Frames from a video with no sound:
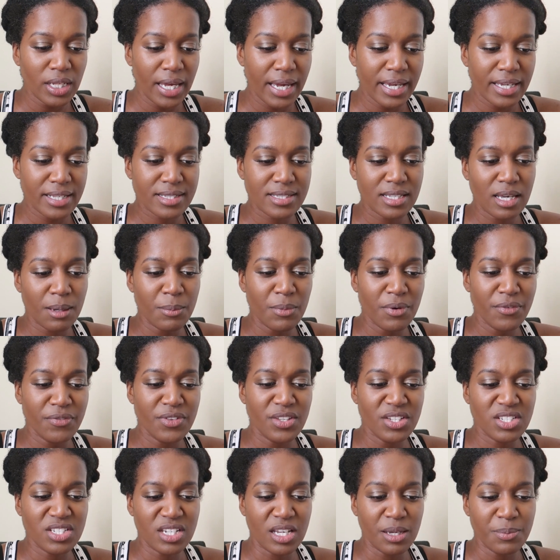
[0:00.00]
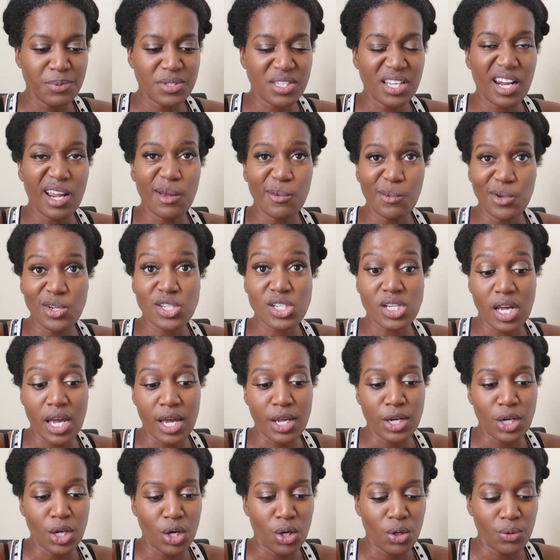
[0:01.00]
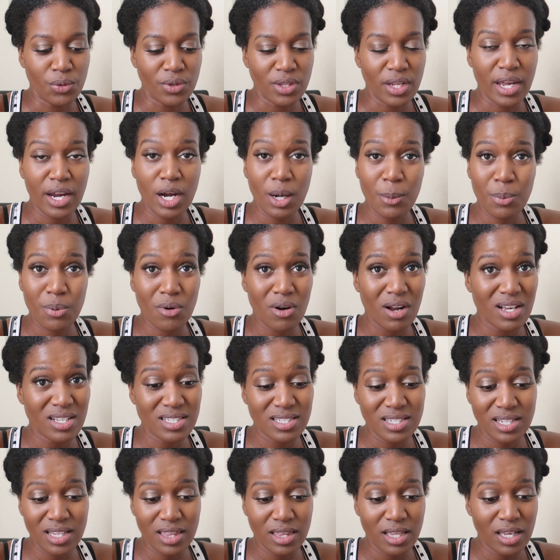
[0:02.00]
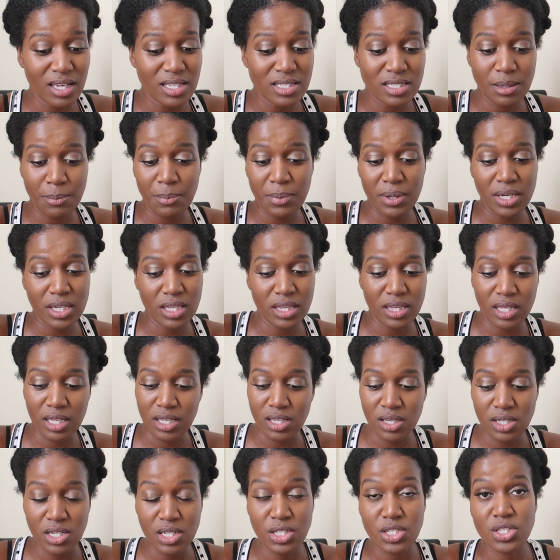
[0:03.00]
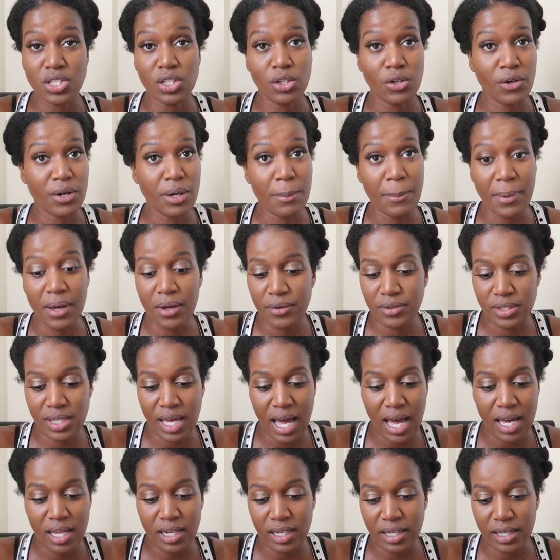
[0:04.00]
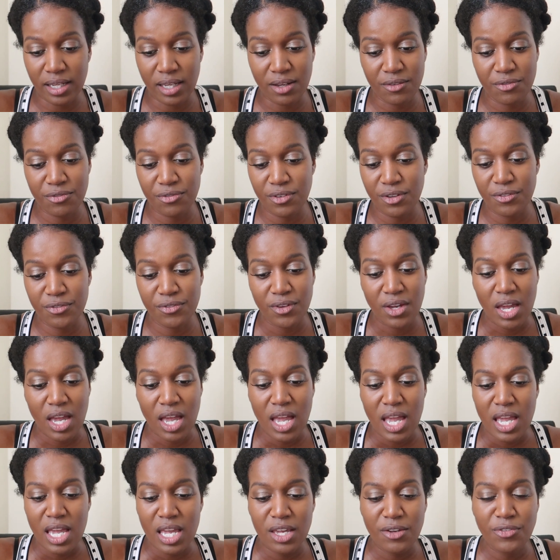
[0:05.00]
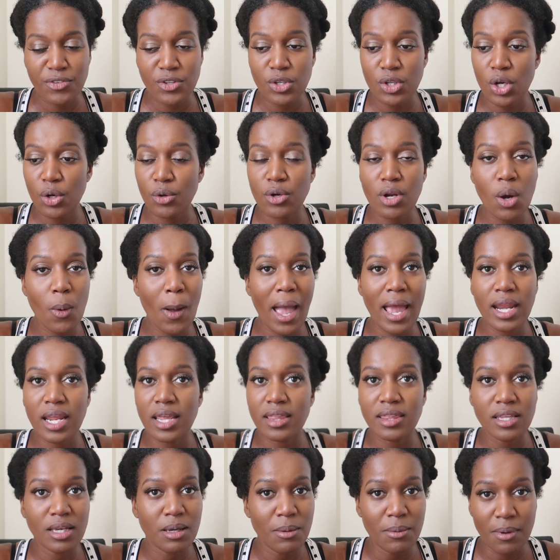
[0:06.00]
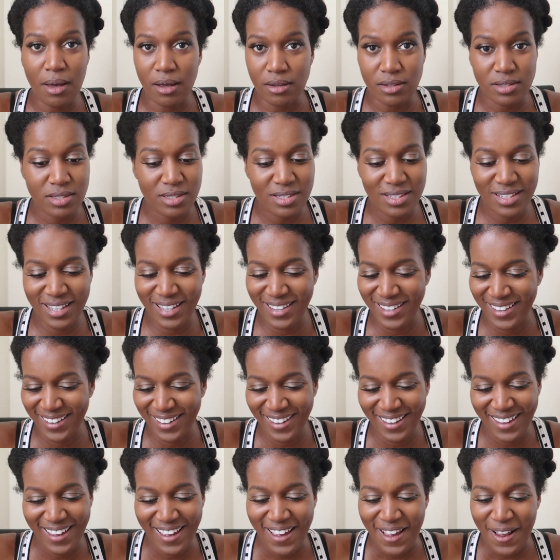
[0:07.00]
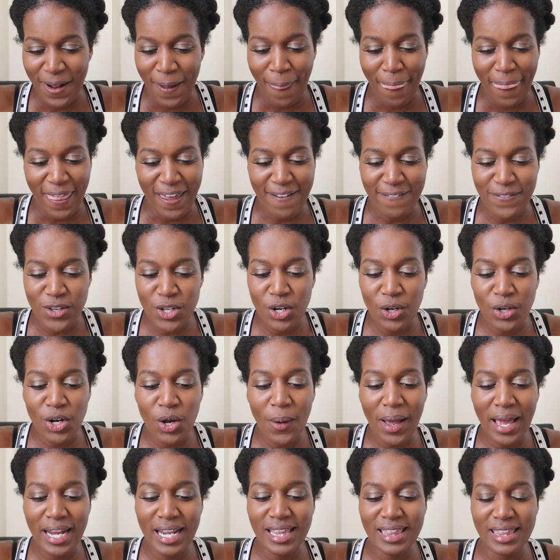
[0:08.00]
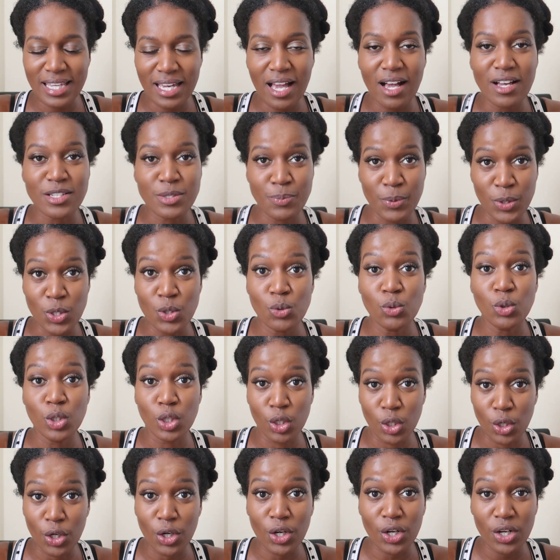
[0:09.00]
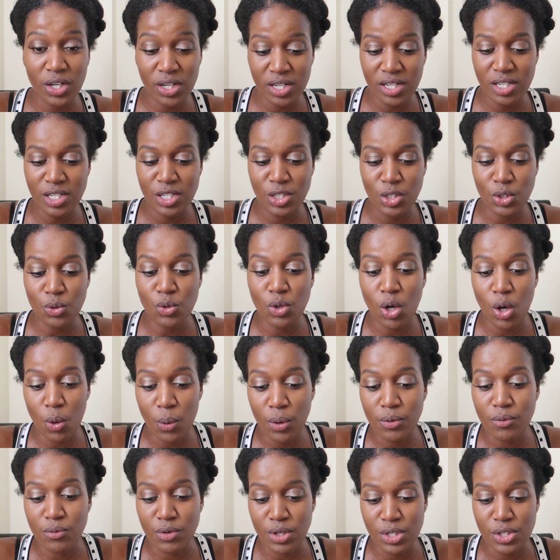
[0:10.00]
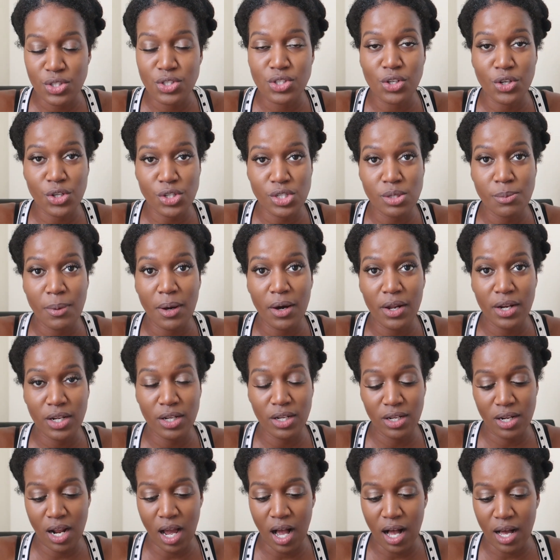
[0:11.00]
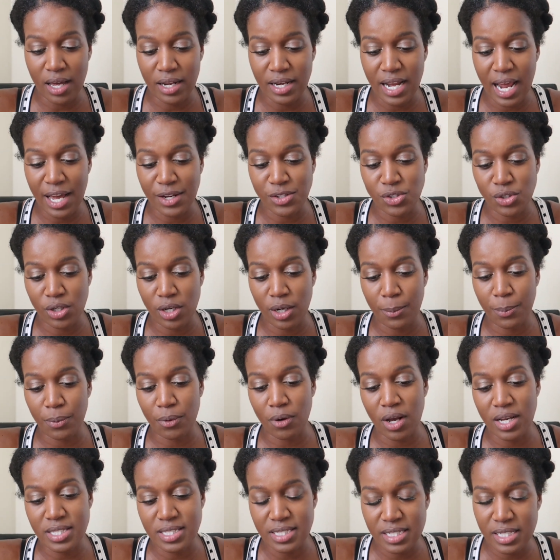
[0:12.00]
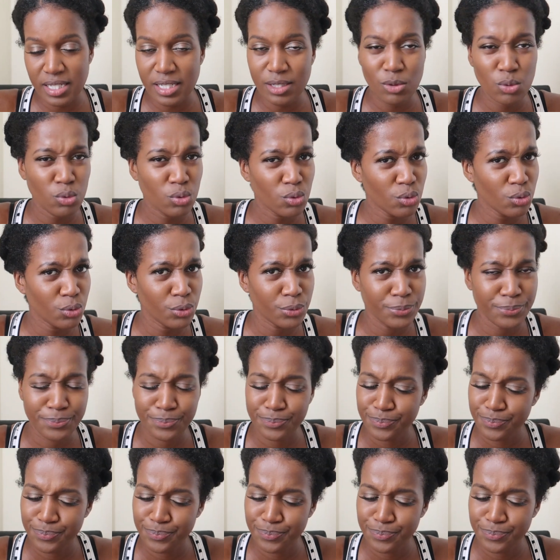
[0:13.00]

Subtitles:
like some of the tips that I wish I had known. The hair porosity thing is a big thing. You need to learn about that. Like, if you don't know anything else if you don't know anything else, but you go and research about natural hair porosity, whew,